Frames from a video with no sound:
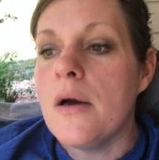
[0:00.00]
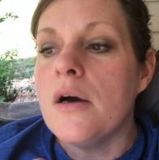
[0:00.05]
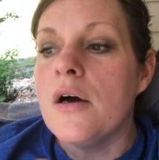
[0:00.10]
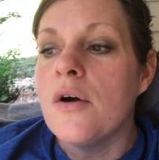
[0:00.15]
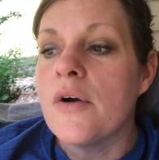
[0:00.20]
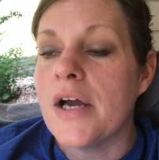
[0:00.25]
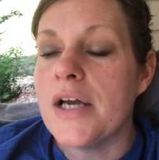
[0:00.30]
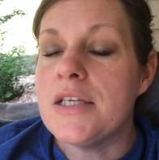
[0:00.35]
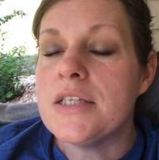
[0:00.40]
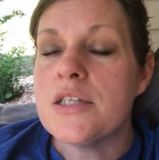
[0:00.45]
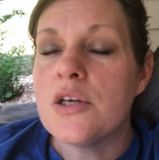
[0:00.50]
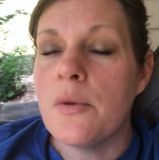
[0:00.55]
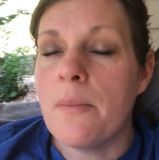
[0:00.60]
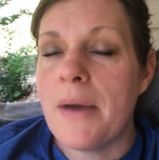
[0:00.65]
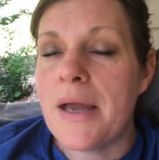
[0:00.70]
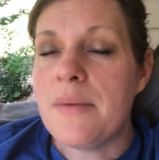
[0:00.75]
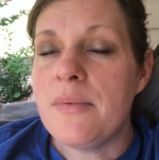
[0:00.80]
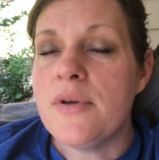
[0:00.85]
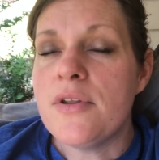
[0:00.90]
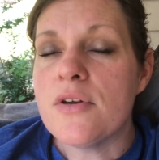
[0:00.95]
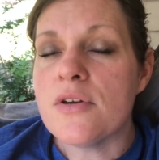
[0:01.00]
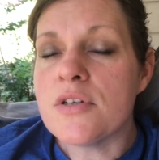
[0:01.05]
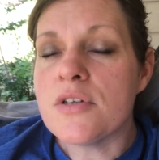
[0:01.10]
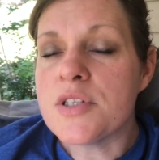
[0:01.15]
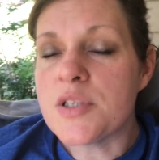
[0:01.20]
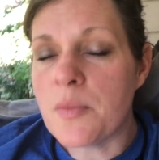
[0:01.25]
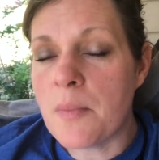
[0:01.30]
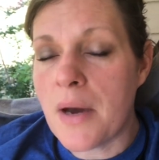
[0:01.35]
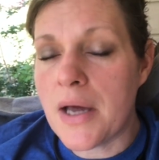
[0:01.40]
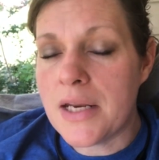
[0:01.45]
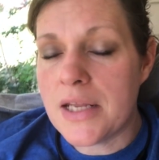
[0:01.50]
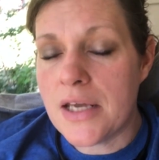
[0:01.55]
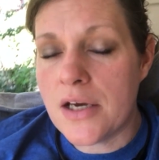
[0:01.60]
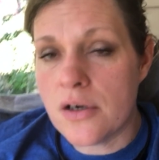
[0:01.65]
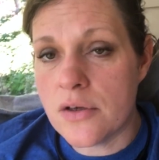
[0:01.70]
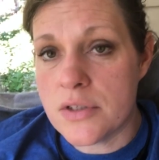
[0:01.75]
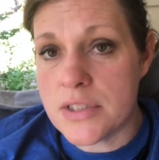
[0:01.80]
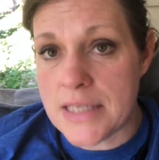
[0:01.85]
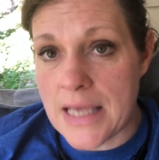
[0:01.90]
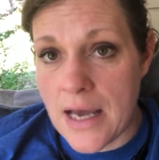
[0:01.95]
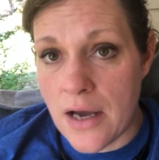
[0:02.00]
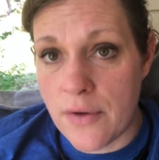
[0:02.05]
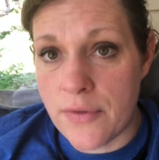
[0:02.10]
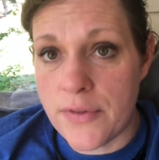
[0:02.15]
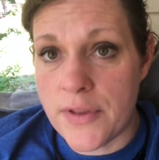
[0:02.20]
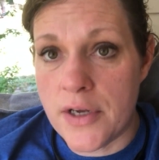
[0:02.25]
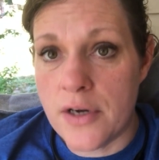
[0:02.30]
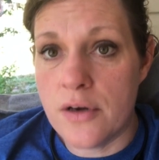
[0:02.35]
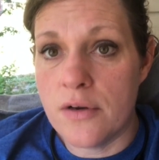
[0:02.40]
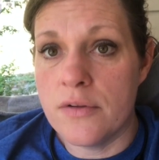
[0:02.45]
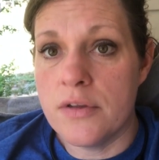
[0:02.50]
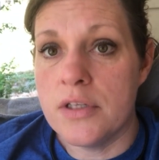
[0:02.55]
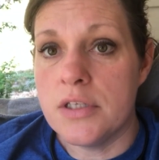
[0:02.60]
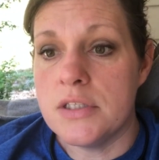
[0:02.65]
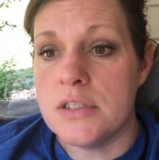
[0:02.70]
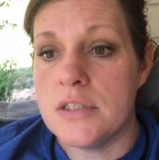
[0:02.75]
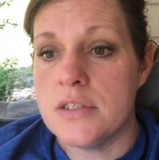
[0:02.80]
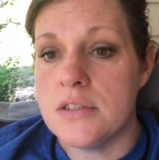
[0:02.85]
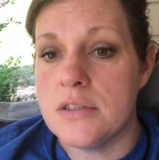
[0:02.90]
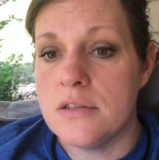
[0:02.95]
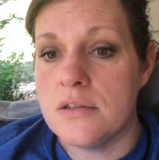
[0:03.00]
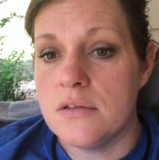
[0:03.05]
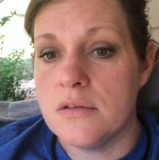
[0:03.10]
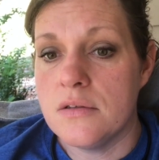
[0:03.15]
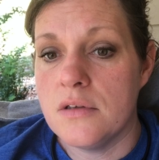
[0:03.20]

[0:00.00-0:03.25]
Okay, so maybe there's somebody else out there that's